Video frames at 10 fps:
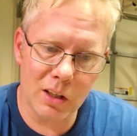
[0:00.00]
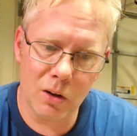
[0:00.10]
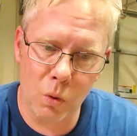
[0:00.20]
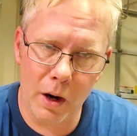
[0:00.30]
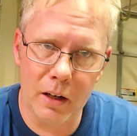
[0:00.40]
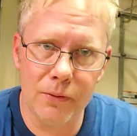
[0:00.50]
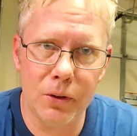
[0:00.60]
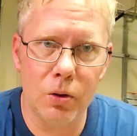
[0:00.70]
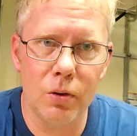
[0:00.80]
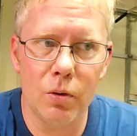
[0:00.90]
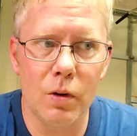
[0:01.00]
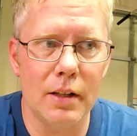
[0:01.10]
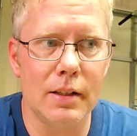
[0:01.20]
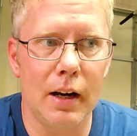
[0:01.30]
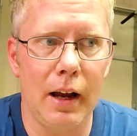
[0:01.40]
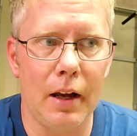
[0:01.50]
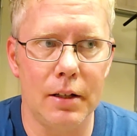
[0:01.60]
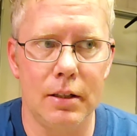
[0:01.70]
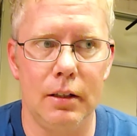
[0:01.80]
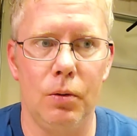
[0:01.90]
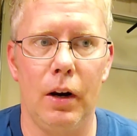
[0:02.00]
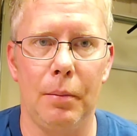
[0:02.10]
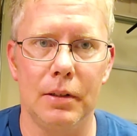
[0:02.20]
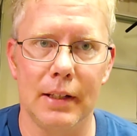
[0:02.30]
Quite a few of the ones that I actually were able